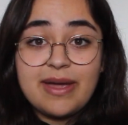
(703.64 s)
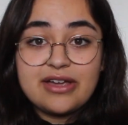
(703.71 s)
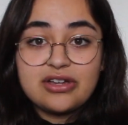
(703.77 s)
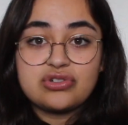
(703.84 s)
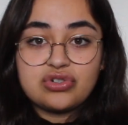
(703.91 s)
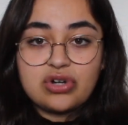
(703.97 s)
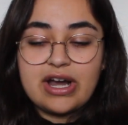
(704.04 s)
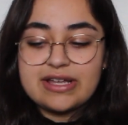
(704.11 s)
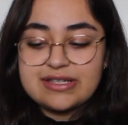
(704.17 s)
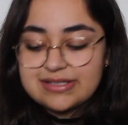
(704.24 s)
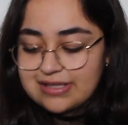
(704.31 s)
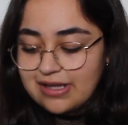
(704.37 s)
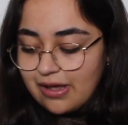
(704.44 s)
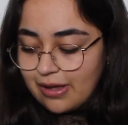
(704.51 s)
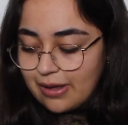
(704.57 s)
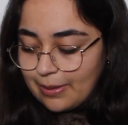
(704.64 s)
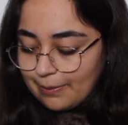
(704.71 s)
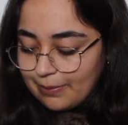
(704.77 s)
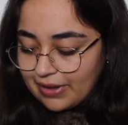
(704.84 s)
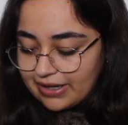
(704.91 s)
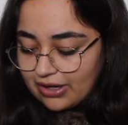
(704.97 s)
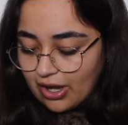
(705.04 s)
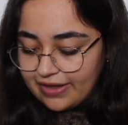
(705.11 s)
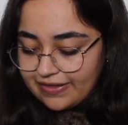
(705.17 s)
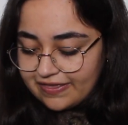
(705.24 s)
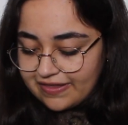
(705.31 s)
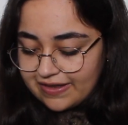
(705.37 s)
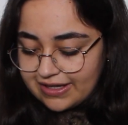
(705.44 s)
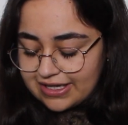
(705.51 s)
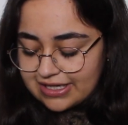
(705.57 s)
make a dress, but I
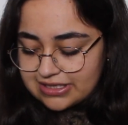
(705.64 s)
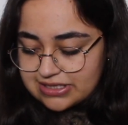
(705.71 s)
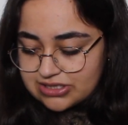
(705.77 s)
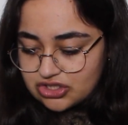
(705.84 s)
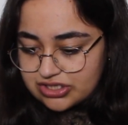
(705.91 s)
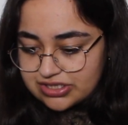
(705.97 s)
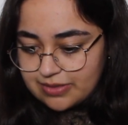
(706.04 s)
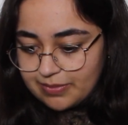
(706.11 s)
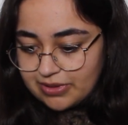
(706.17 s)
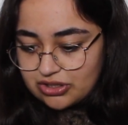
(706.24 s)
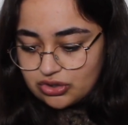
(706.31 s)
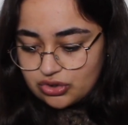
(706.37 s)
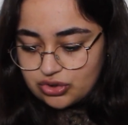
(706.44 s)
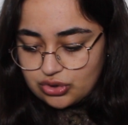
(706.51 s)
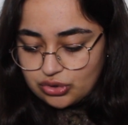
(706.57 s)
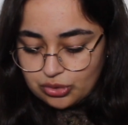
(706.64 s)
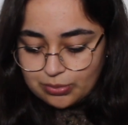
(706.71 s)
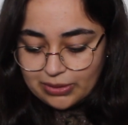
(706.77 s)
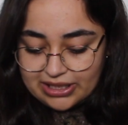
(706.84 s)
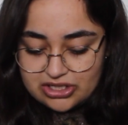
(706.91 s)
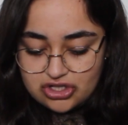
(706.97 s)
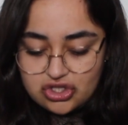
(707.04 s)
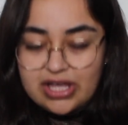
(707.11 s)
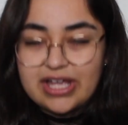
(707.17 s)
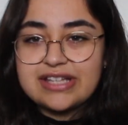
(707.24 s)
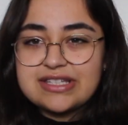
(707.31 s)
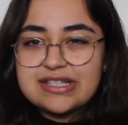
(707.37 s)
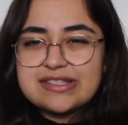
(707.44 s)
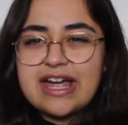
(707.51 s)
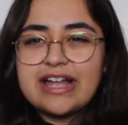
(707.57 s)
think it's just a bit too much. Like
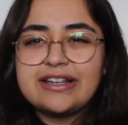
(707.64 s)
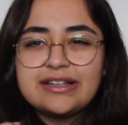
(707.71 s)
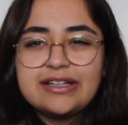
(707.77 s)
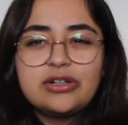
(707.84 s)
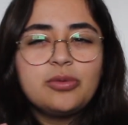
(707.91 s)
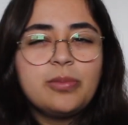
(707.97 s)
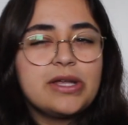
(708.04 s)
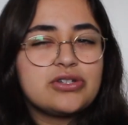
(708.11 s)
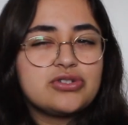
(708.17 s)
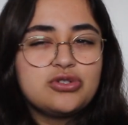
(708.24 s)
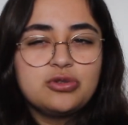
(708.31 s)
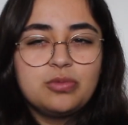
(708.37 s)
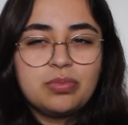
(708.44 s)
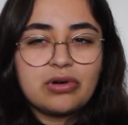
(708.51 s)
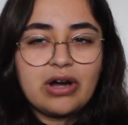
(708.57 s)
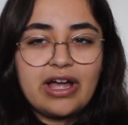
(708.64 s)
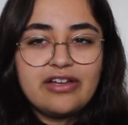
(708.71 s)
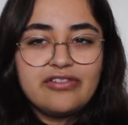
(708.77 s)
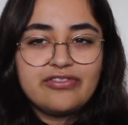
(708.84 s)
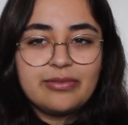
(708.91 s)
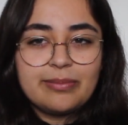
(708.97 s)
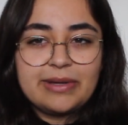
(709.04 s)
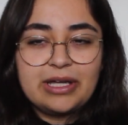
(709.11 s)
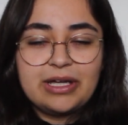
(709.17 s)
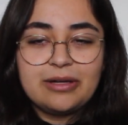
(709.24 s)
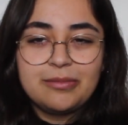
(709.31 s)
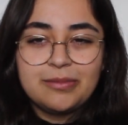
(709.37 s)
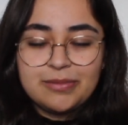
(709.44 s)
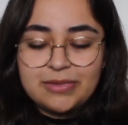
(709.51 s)
it's that little bit too bright for me.